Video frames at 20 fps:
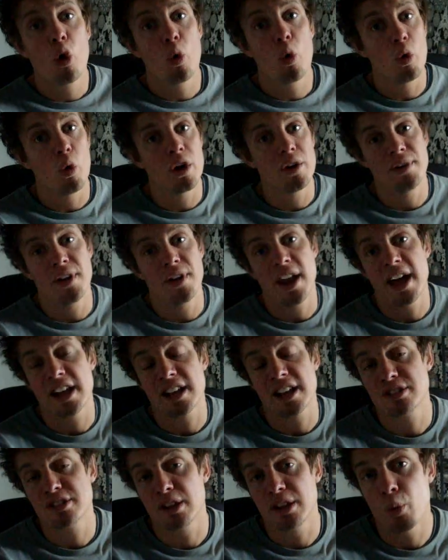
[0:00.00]
or if it
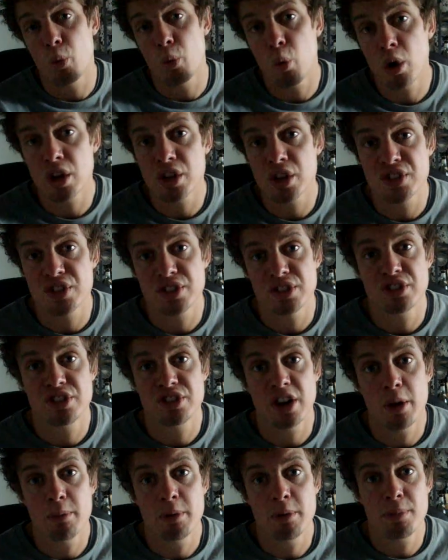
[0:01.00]
actually was
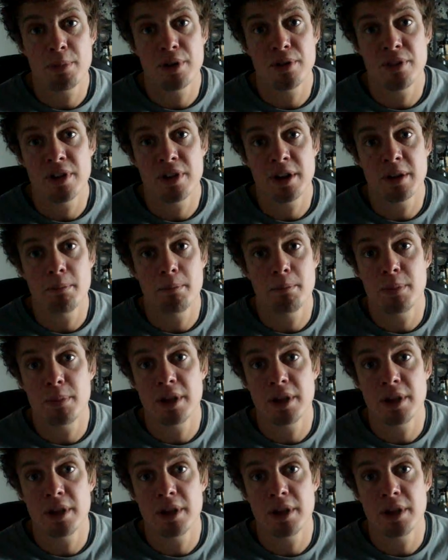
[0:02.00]
Jeremy Piven